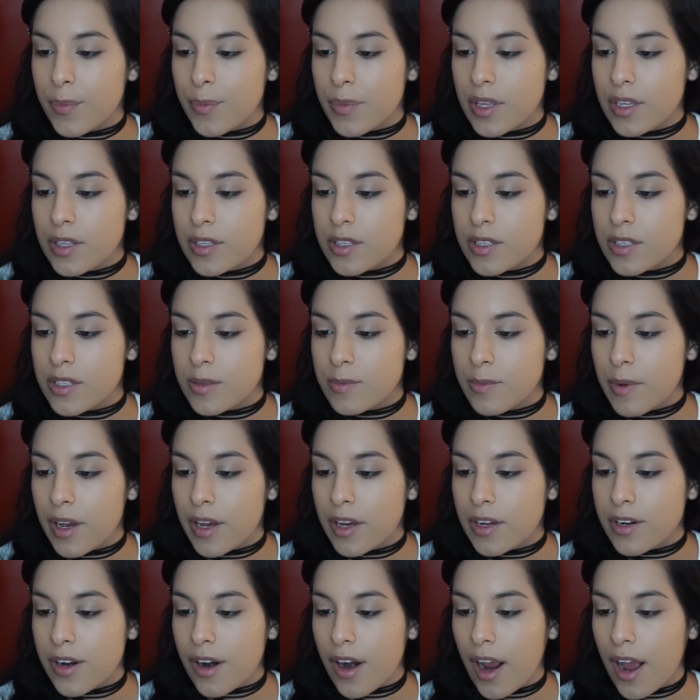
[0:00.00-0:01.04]
This is my
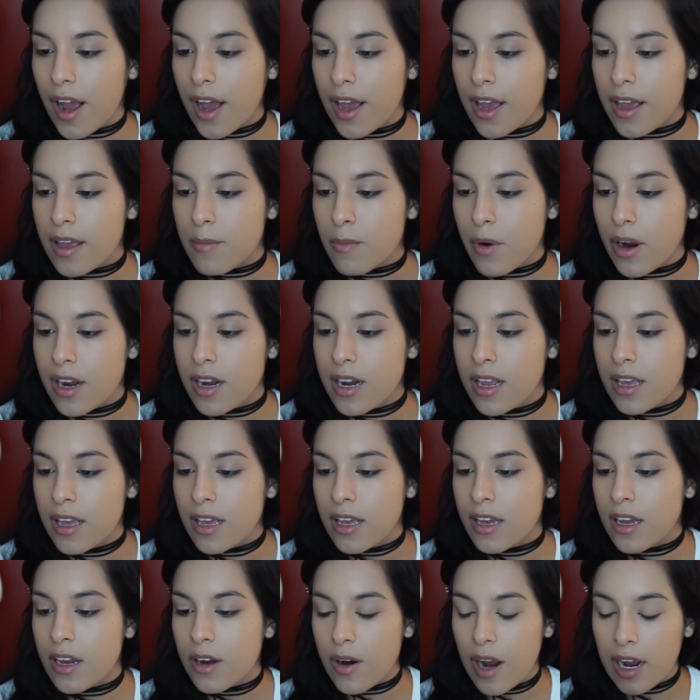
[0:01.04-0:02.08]
under eye writing
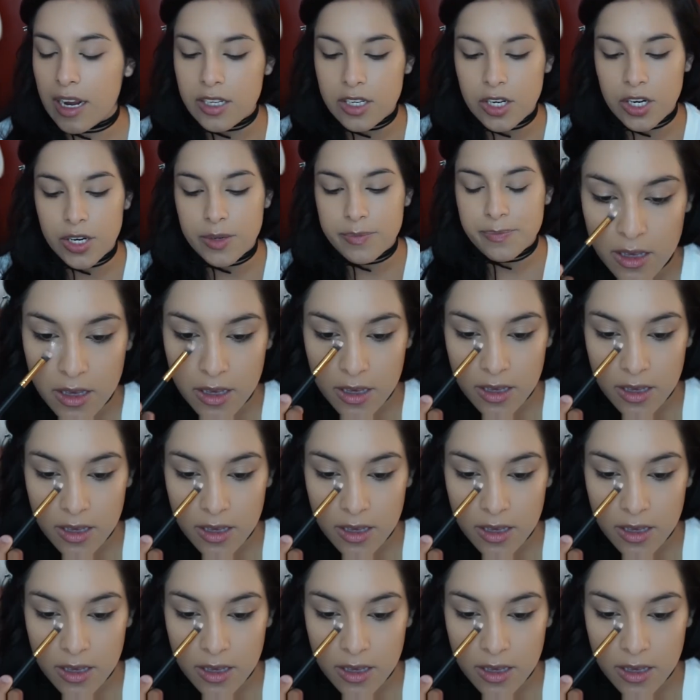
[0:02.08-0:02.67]
corrector.